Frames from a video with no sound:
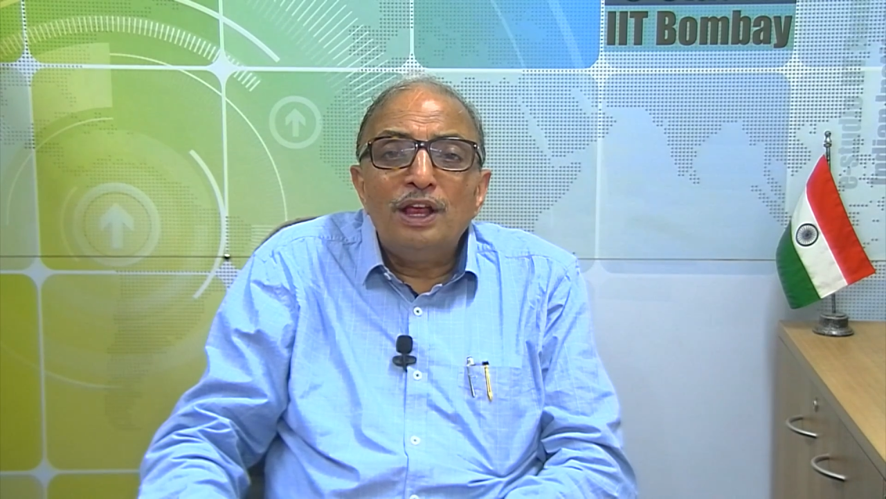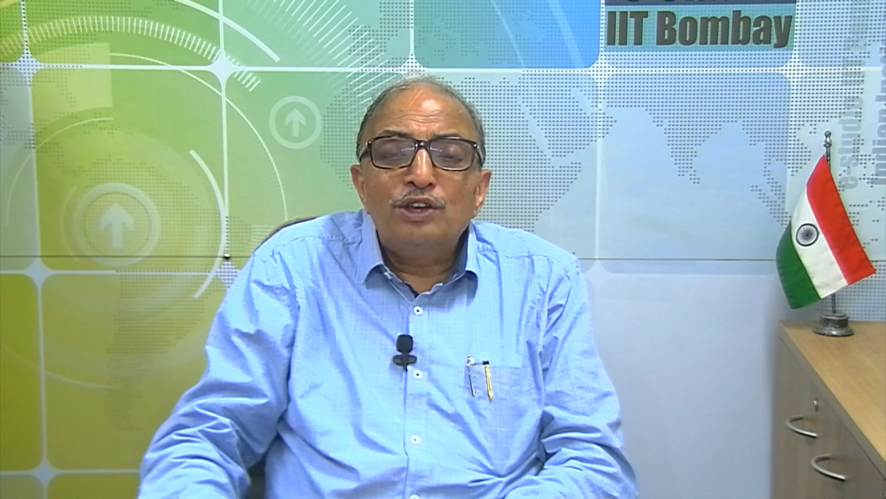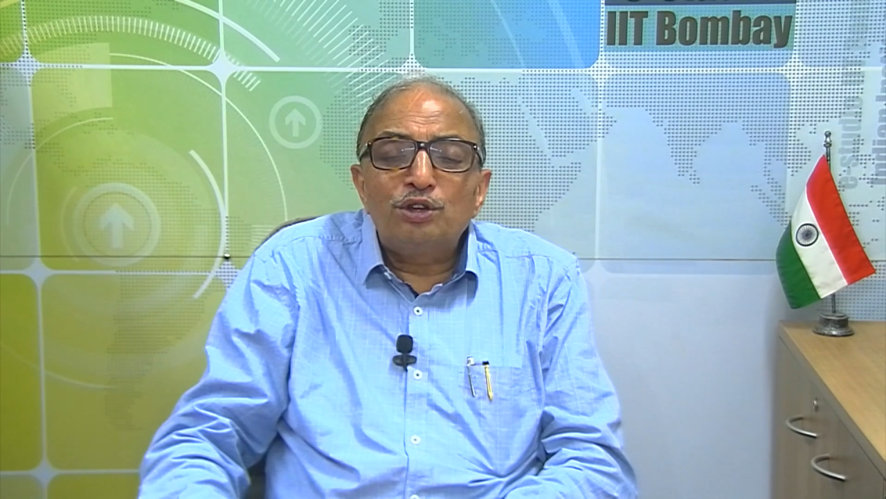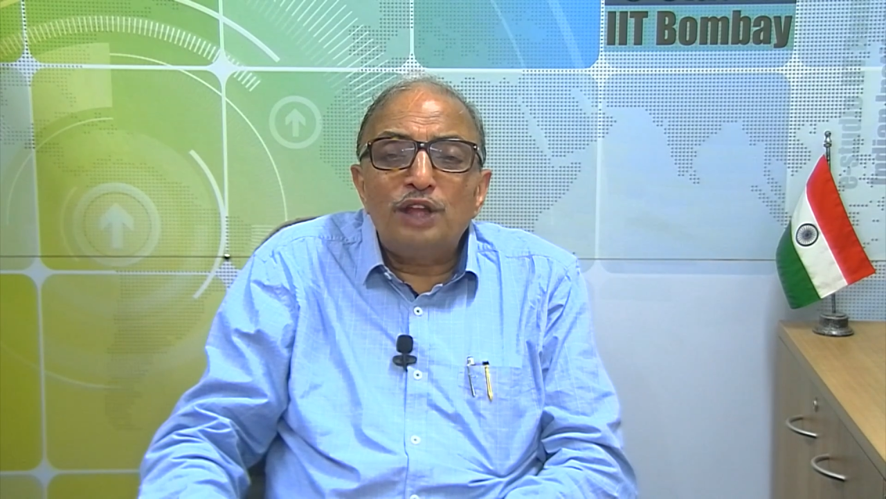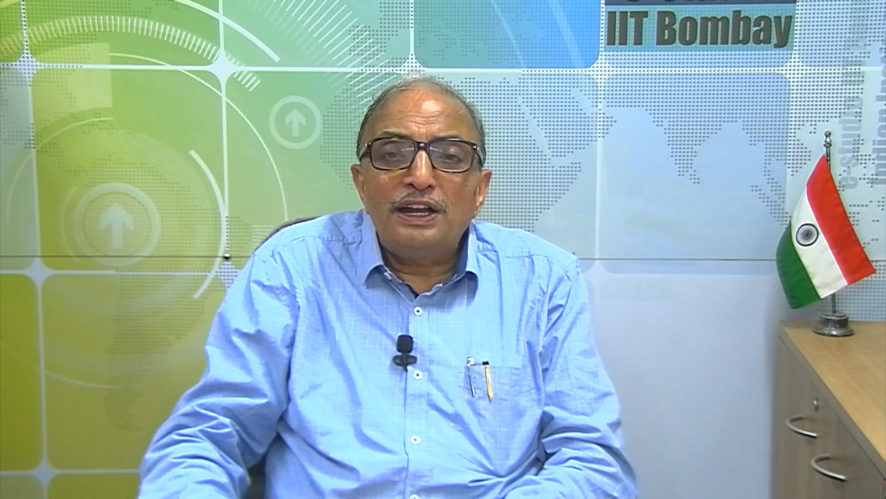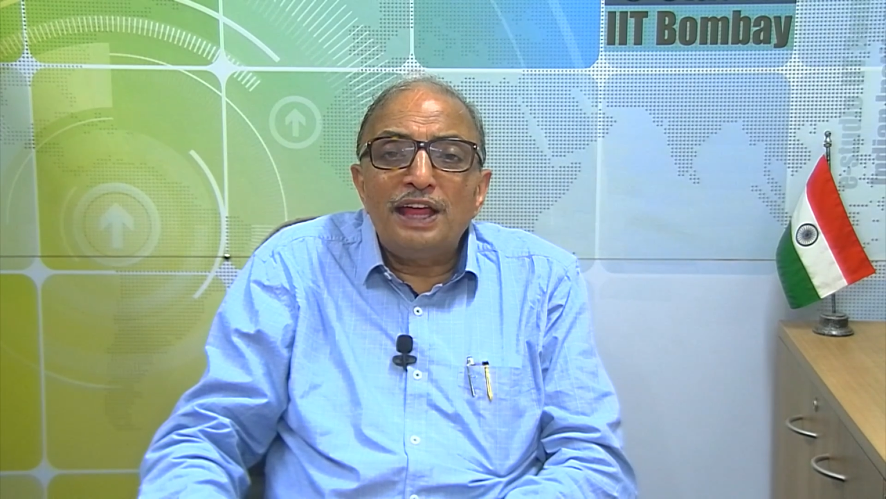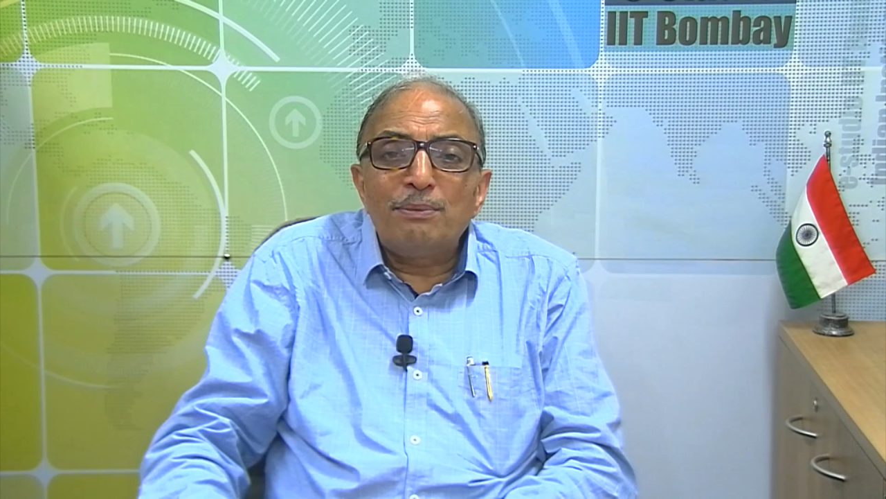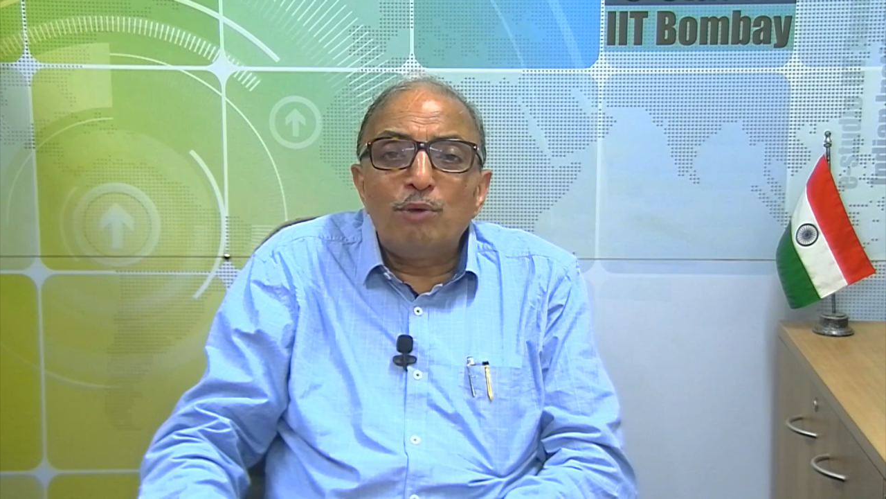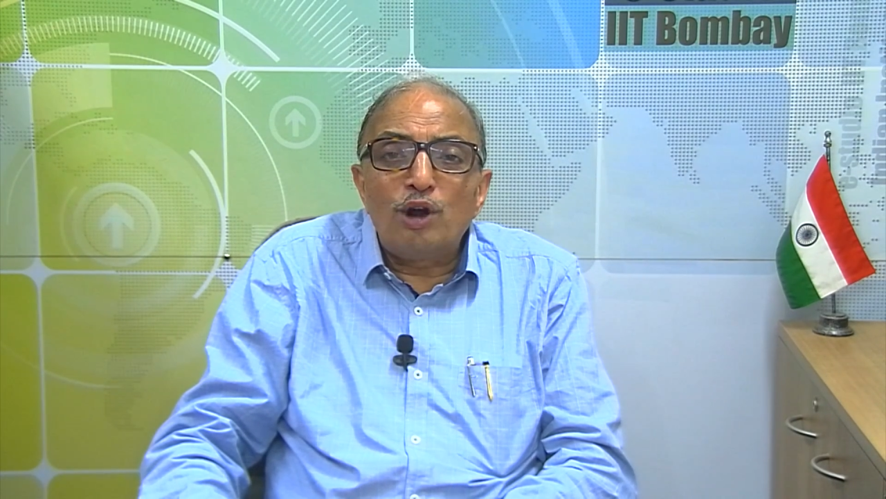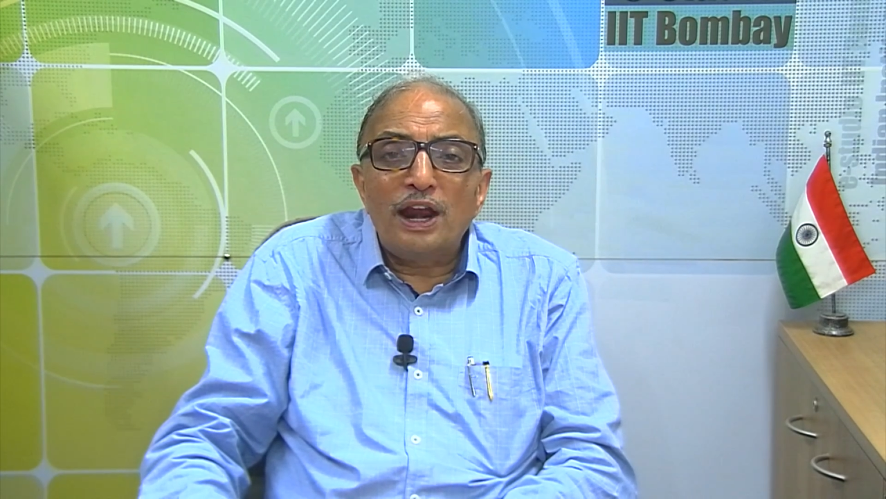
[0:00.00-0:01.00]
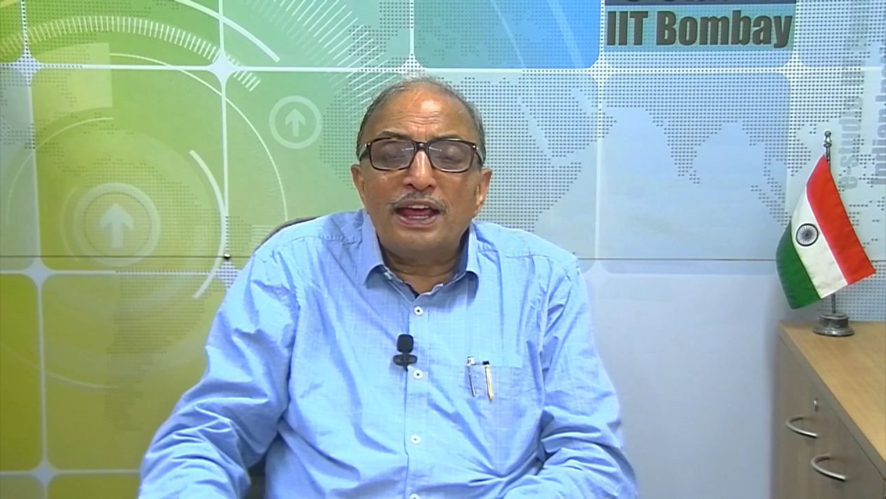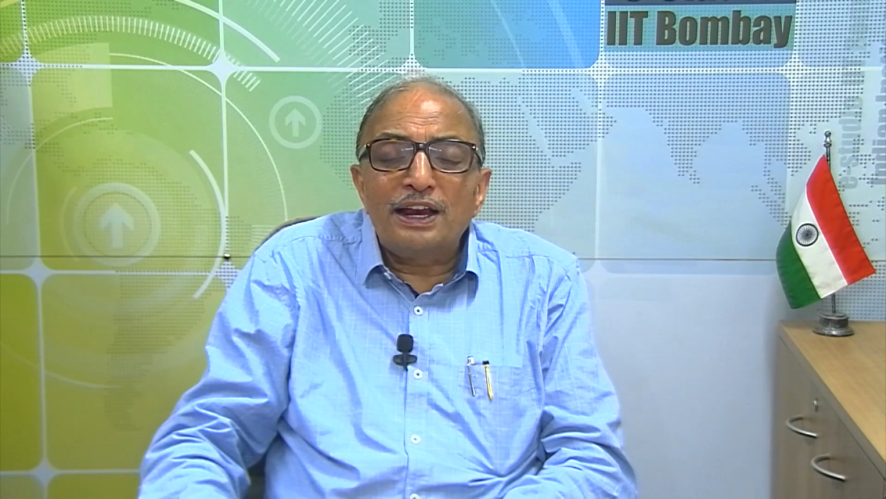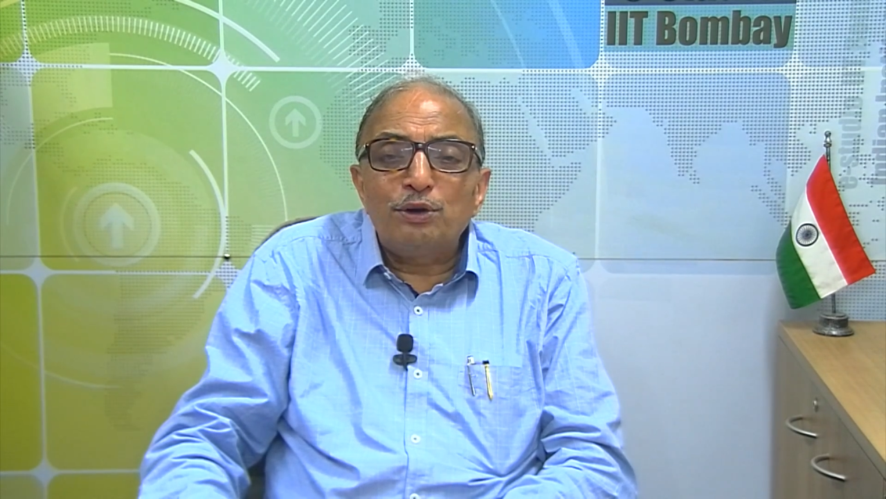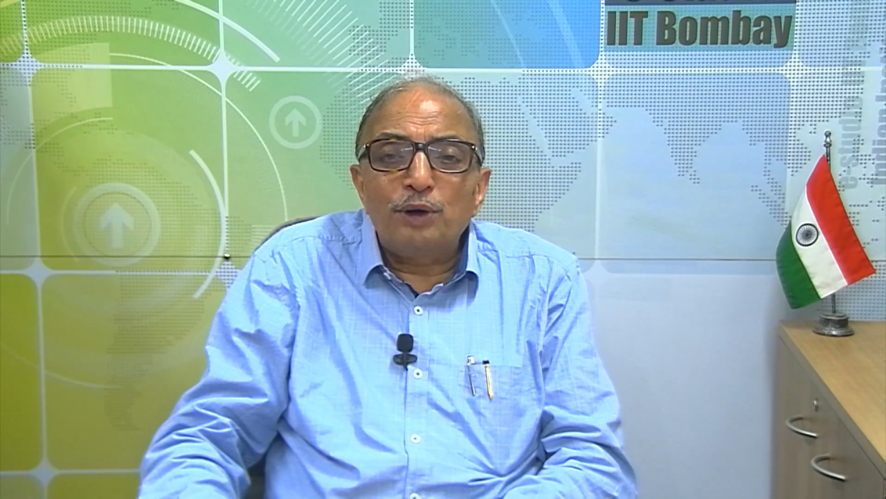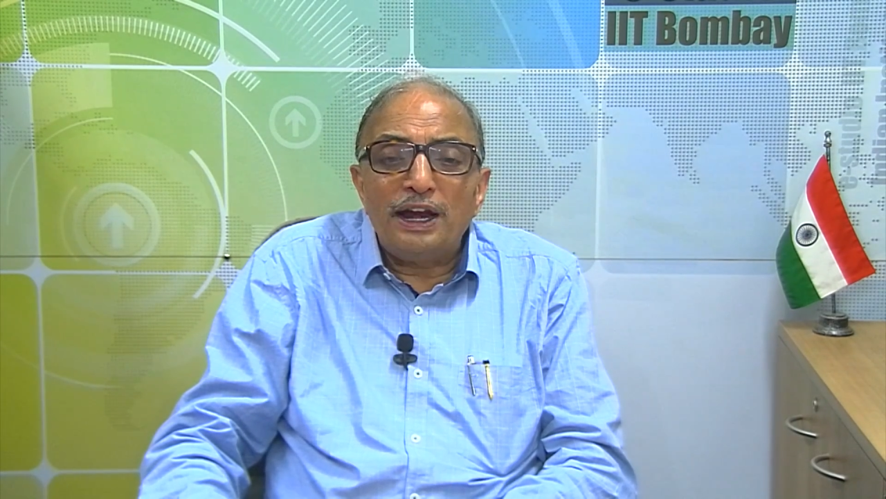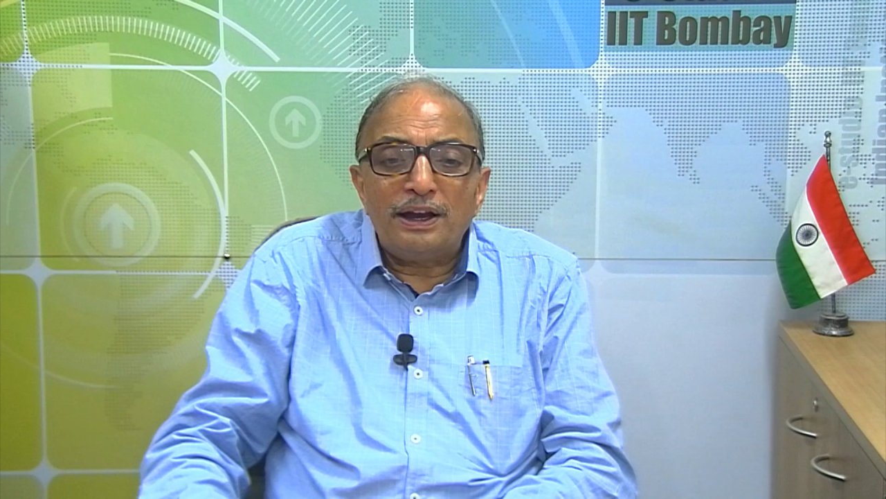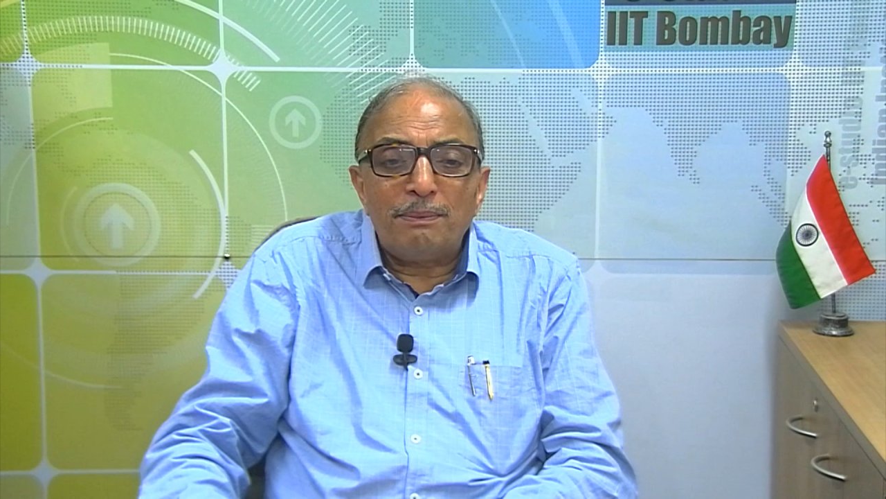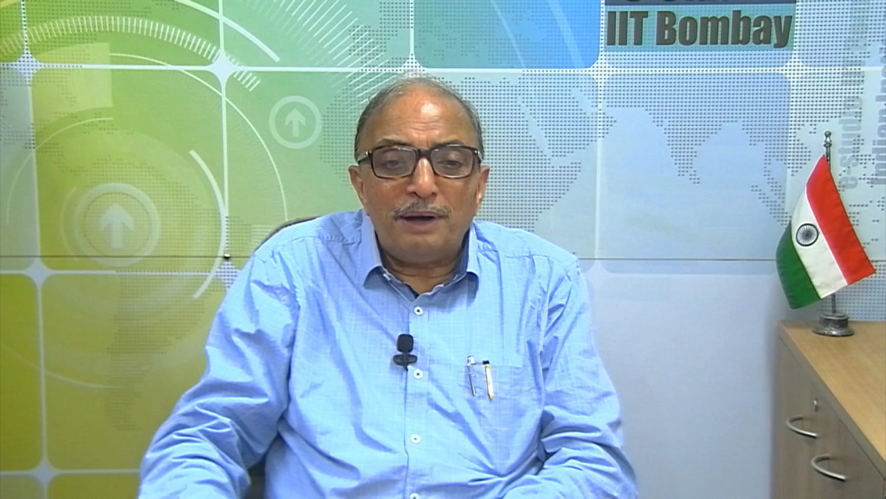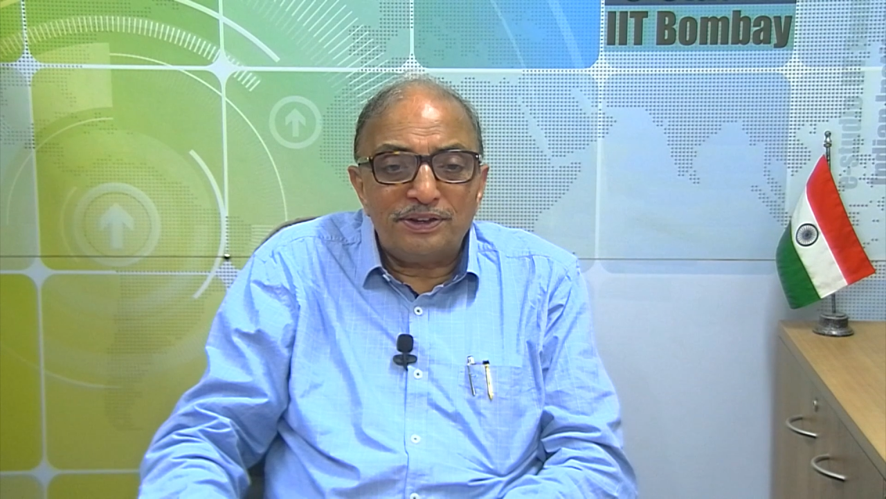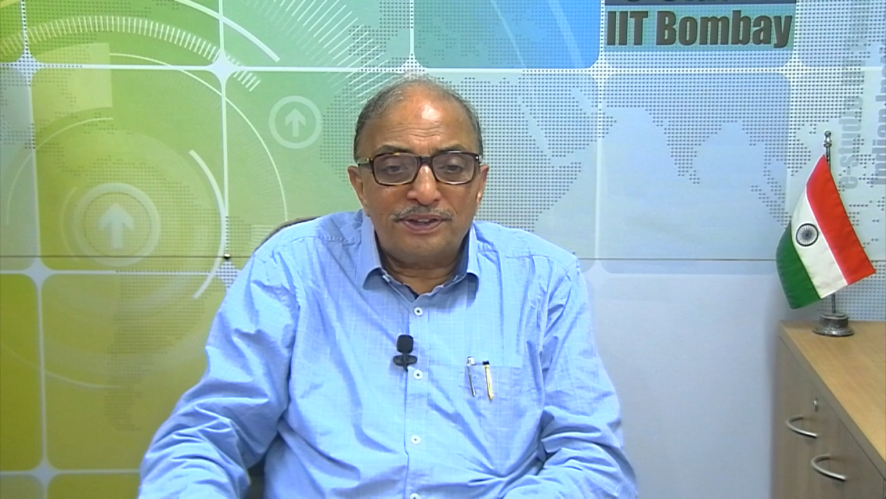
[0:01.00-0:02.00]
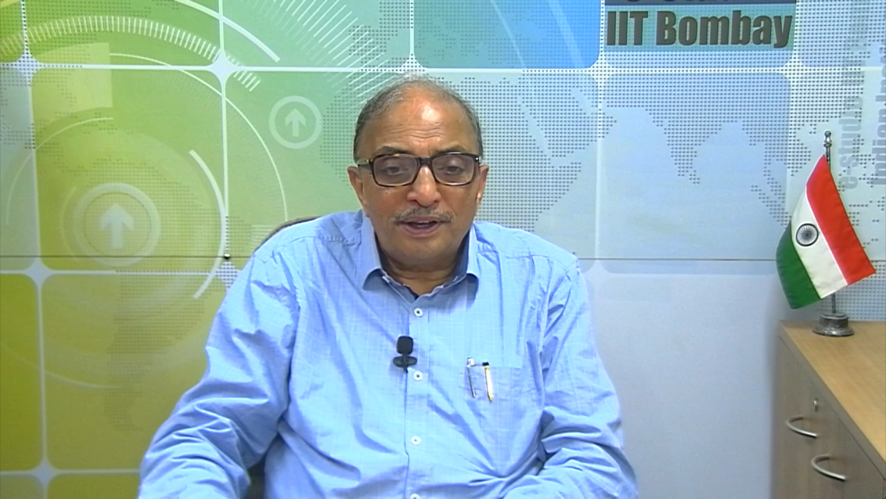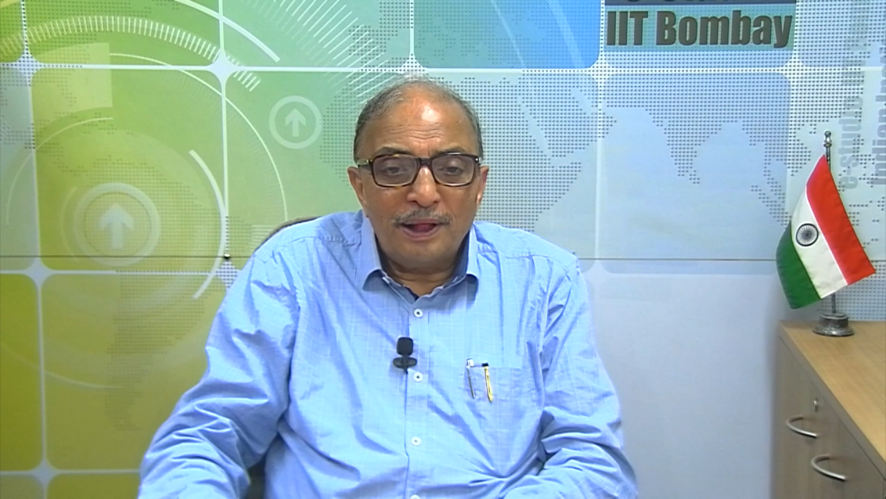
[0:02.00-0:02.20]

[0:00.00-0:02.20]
so that they are more likely to get a bus.